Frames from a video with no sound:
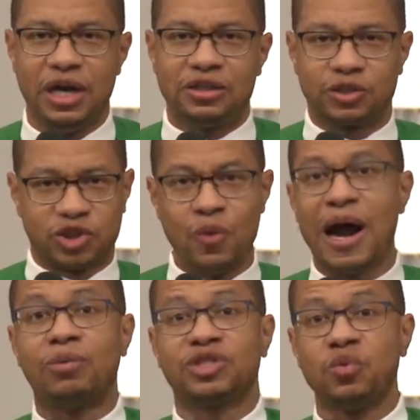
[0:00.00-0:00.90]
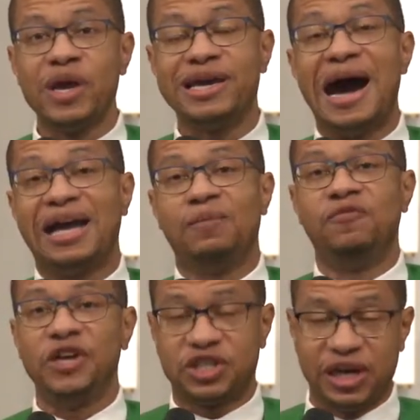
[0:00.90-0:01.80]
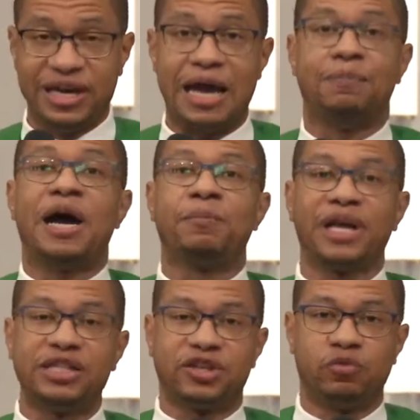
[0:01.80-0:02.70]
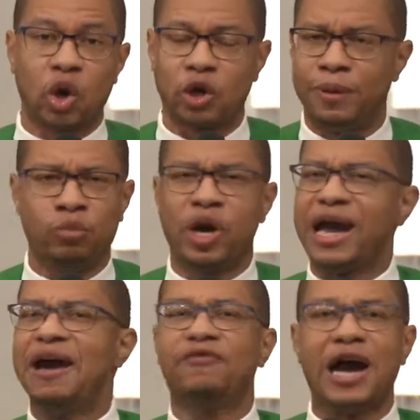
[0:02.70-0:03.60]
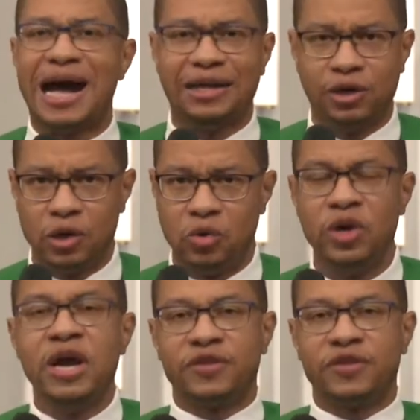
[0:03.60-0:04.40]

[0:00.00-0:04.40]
So 2 hours a week, I am visited at my place of work, but wherever I go,